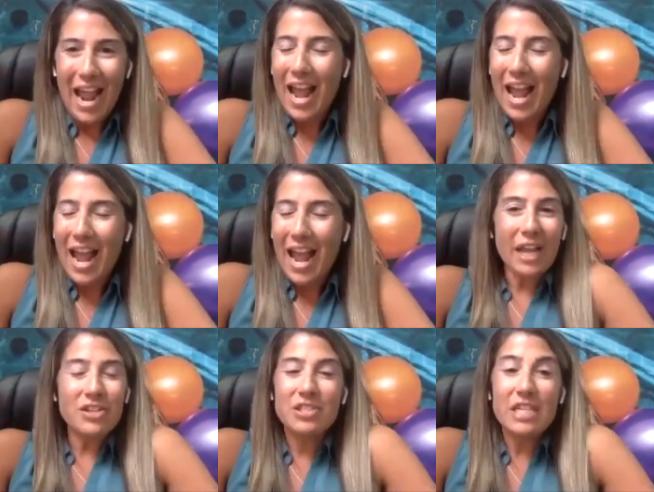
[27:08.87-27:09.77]
I I
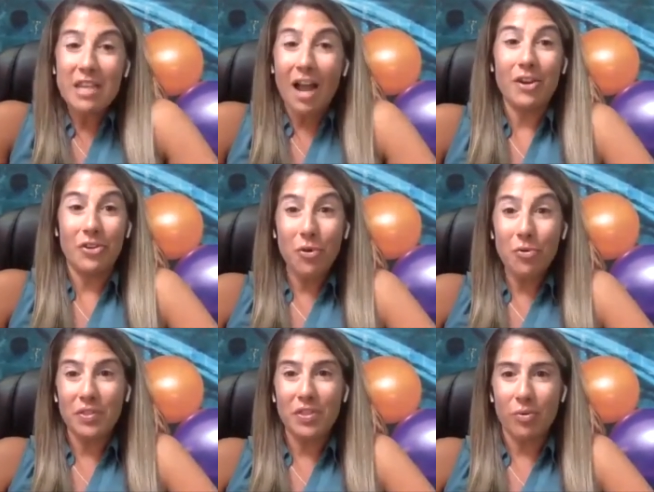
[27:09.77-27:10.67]
just did not know
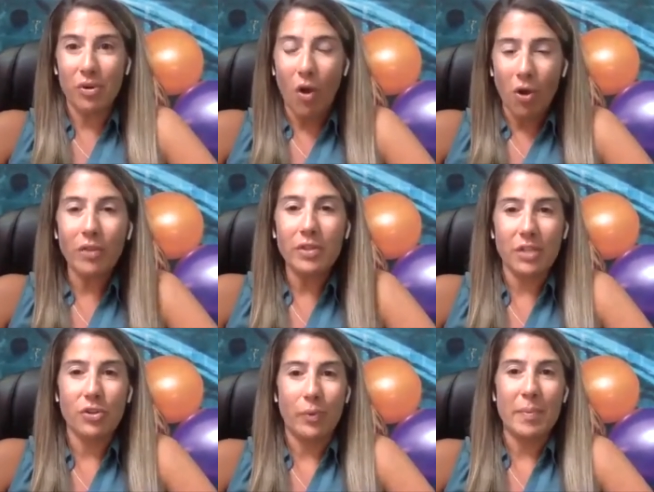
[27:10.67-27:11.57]
that there were all these
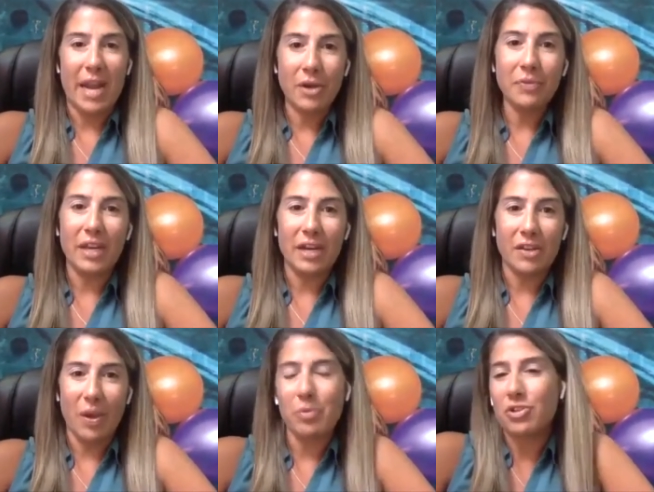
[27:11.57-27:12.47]
other women out there
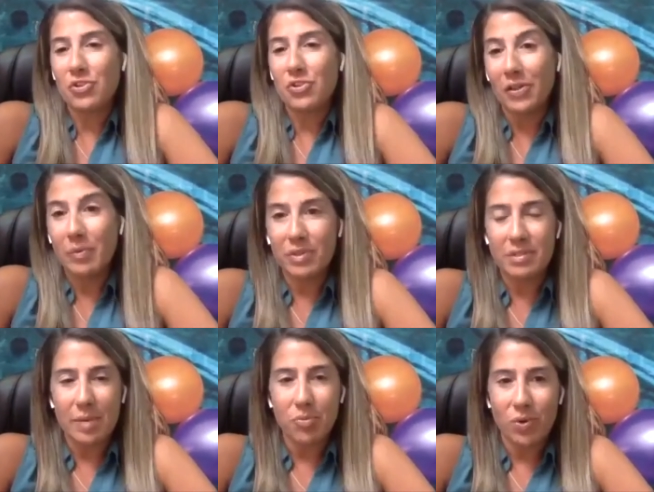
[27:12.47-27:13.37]
that were struggling with the
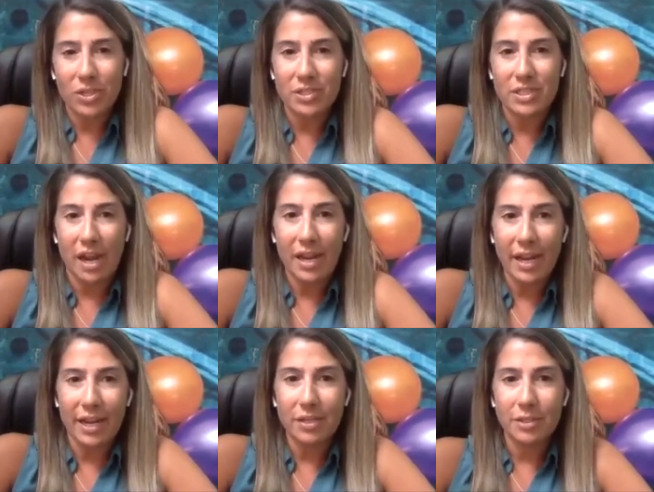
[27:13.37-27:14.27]
same questions that I had.